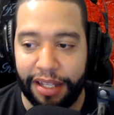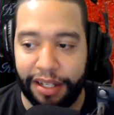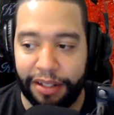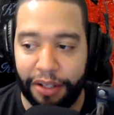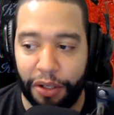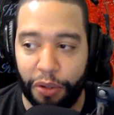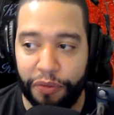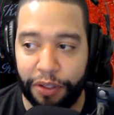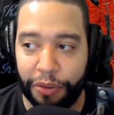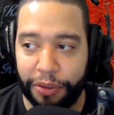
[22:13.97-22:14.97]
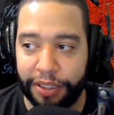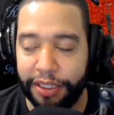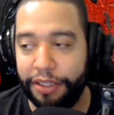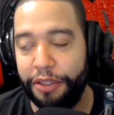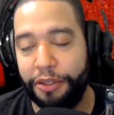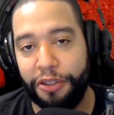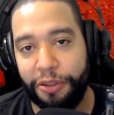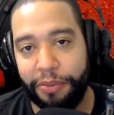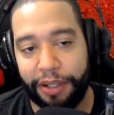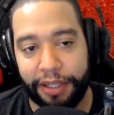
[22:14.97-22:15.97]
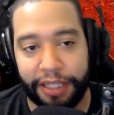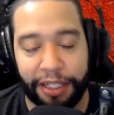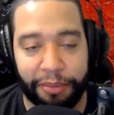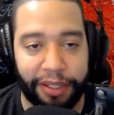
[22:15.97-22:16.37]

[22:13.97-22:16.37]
the overlords in YouTube are telling